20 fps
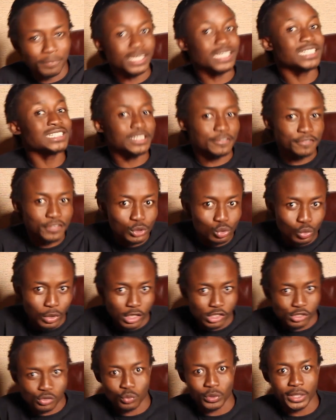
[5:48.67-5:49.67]

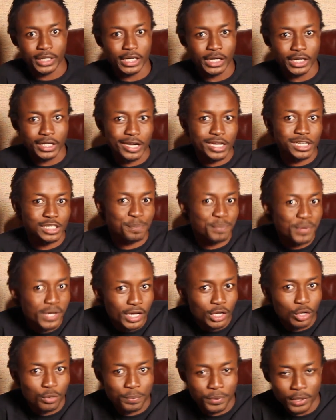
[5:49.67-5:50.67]
individuals, whether it is
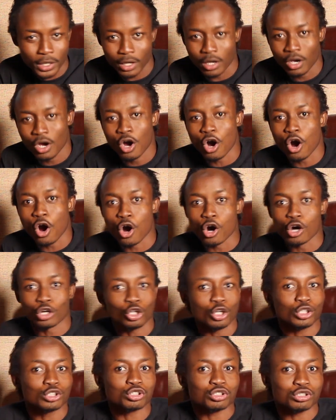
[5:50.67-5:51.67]
peer-to-peer or
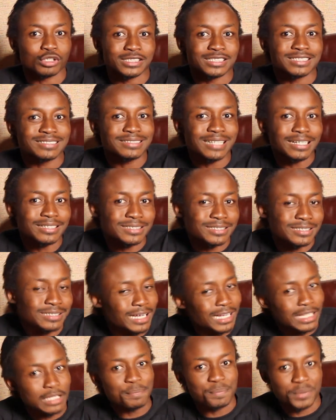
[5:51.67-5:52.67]
not
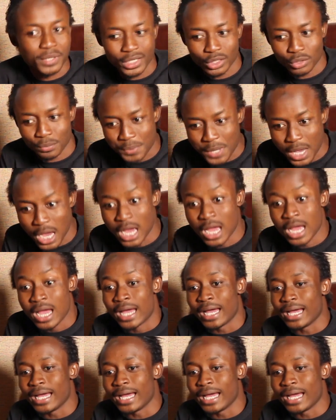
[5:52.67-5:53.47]
transactionally peer-to-peer.